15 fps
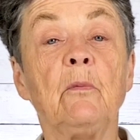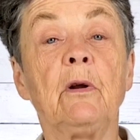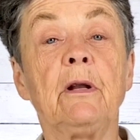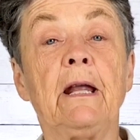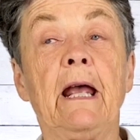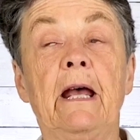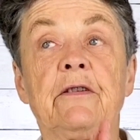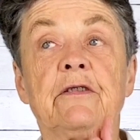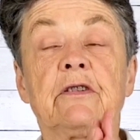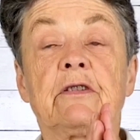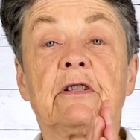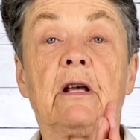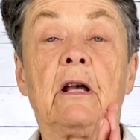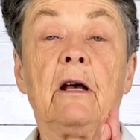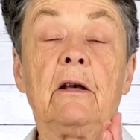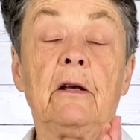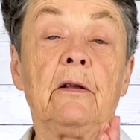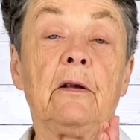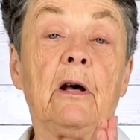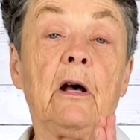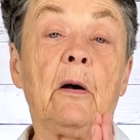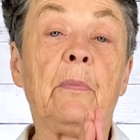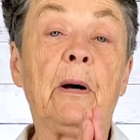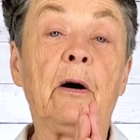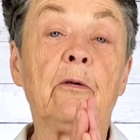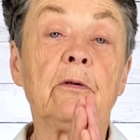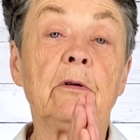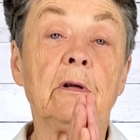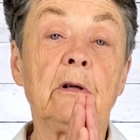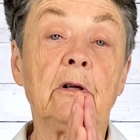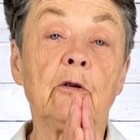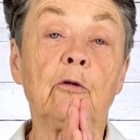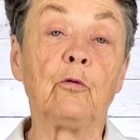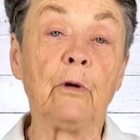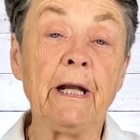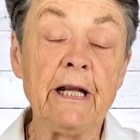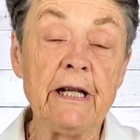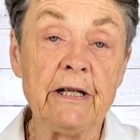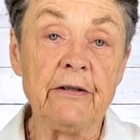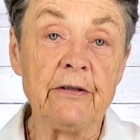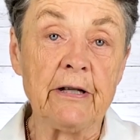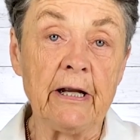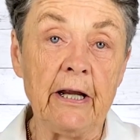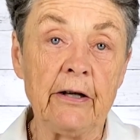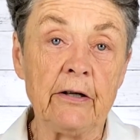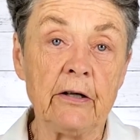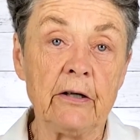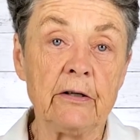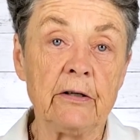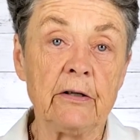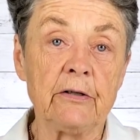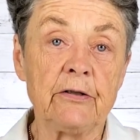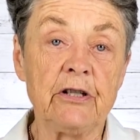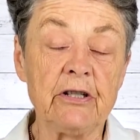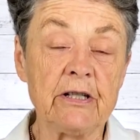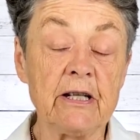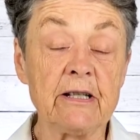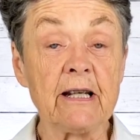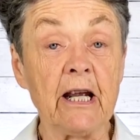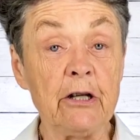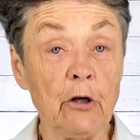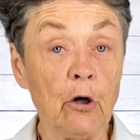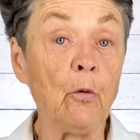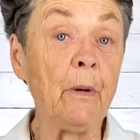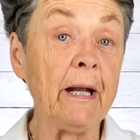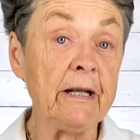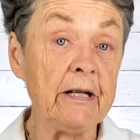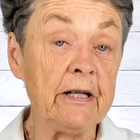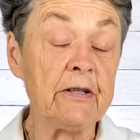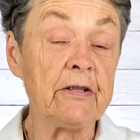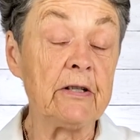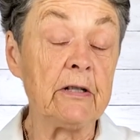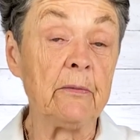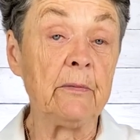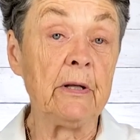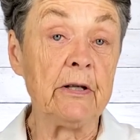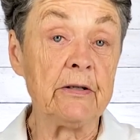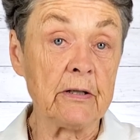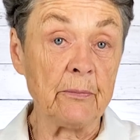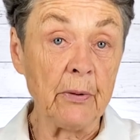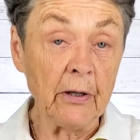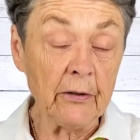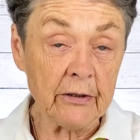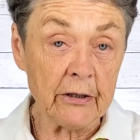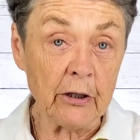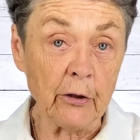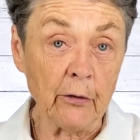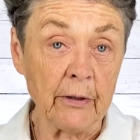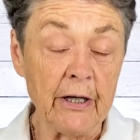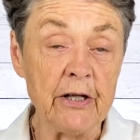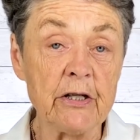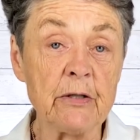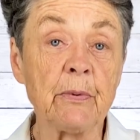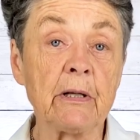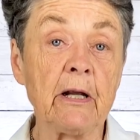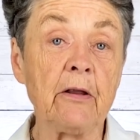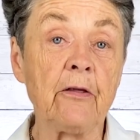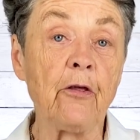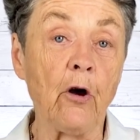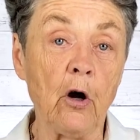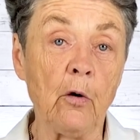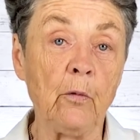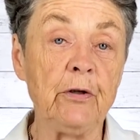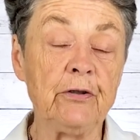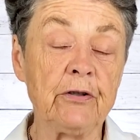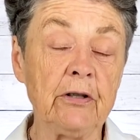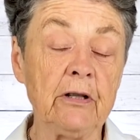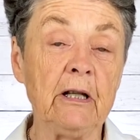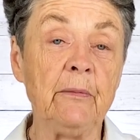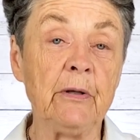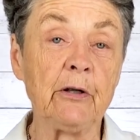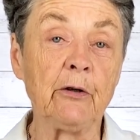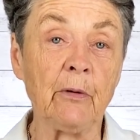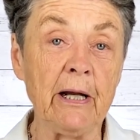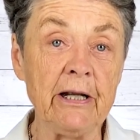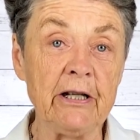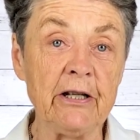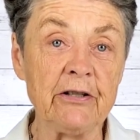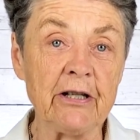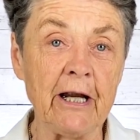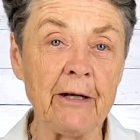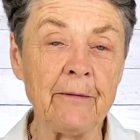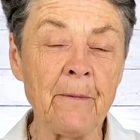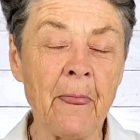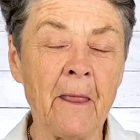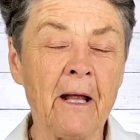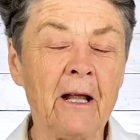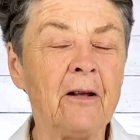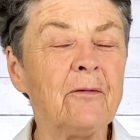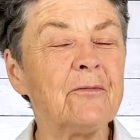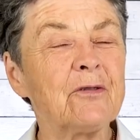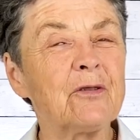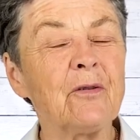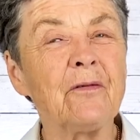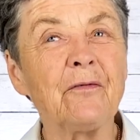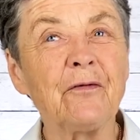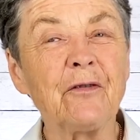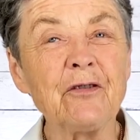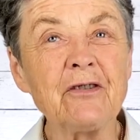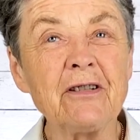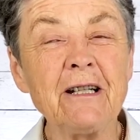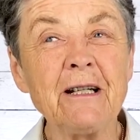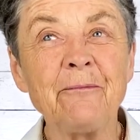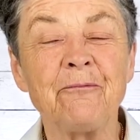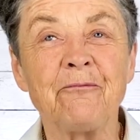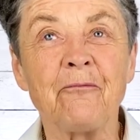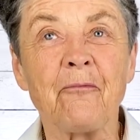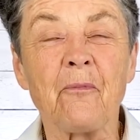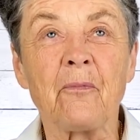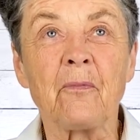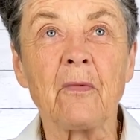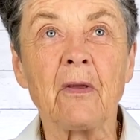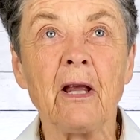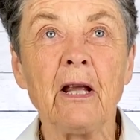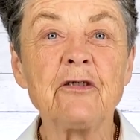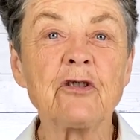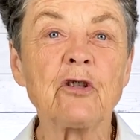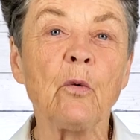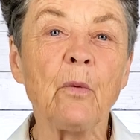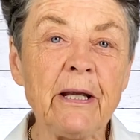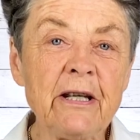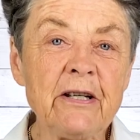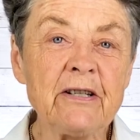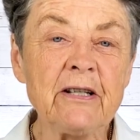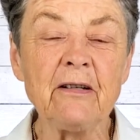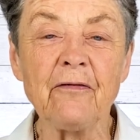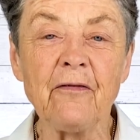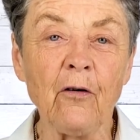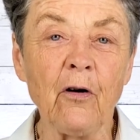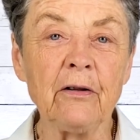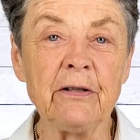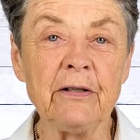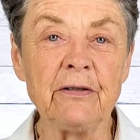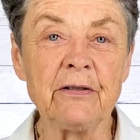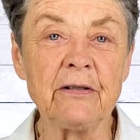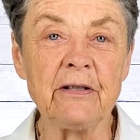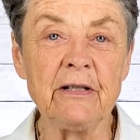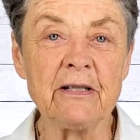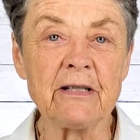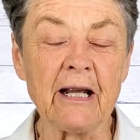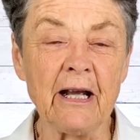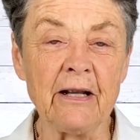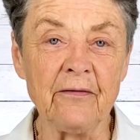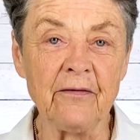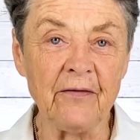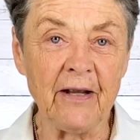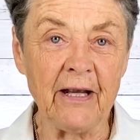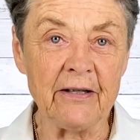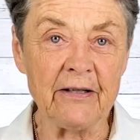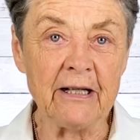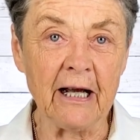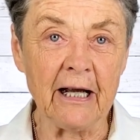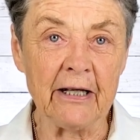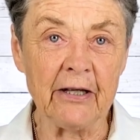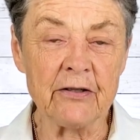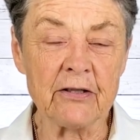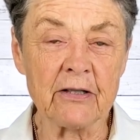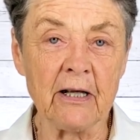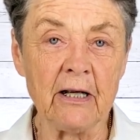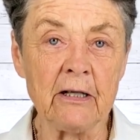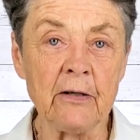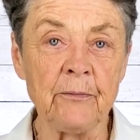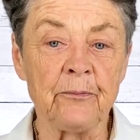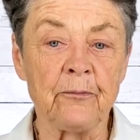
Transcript: someone asks about grain intake. She says, I know magnesium is abundant in grains, but I thought we should limit grain intake. So the first thing, it's so easy to fall into these kind of fad diets. And